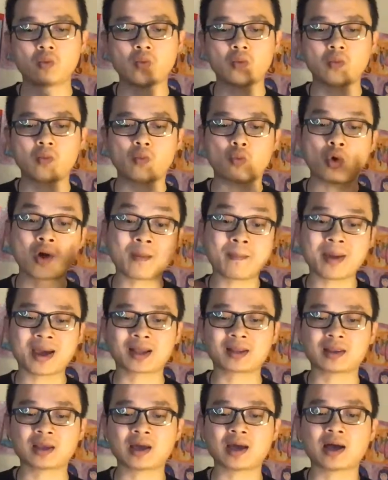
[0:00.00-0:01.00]
way
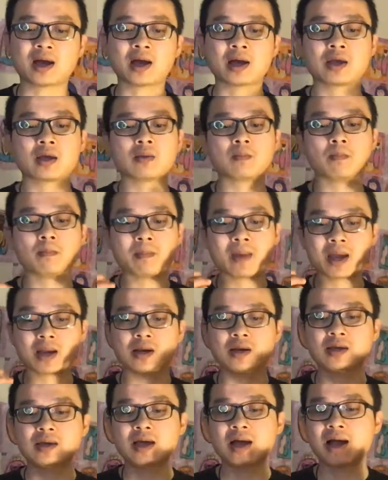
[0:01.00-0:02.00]
back there, I
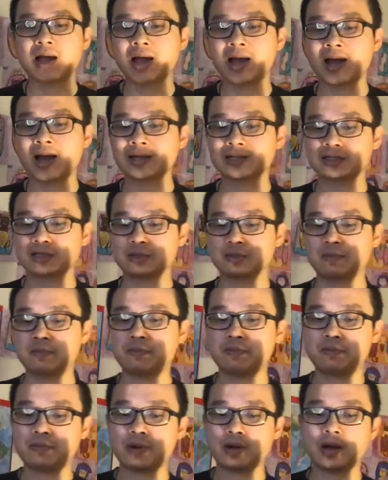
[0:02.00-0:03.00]
mainly I
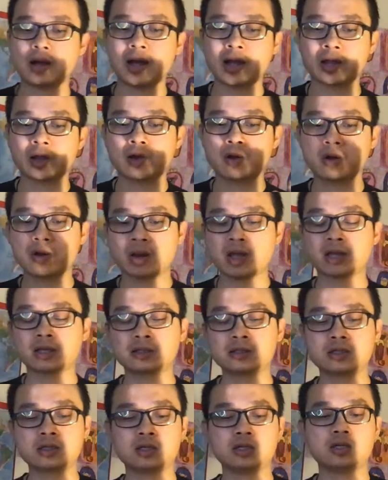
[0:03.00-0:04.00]
collect
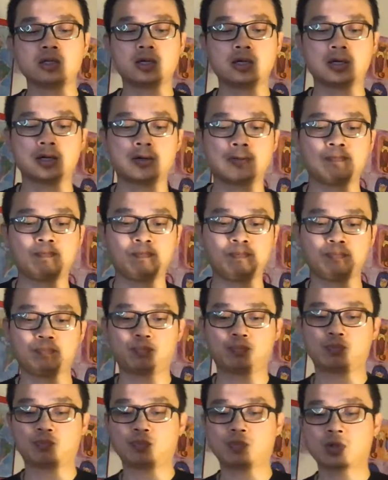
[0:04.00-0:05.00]
the
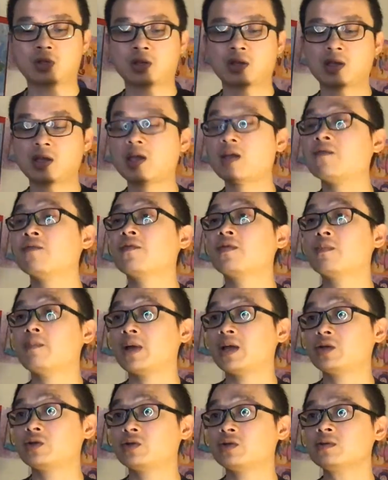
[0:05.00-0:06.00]

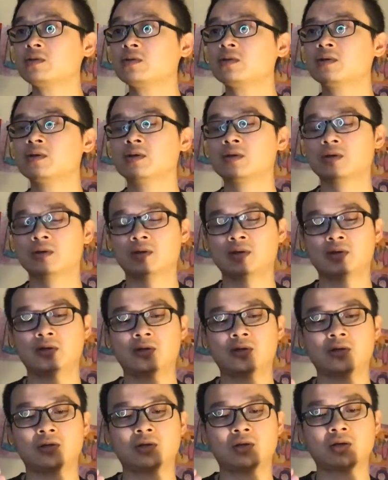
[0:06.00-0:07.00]
information
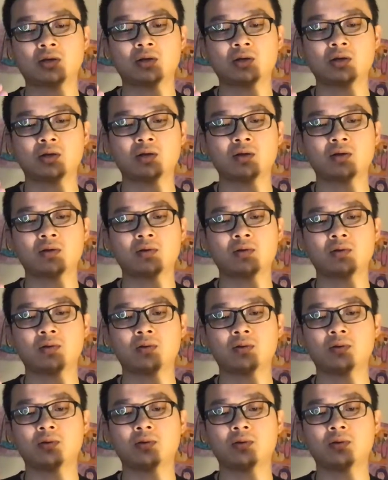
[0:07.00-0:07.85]
to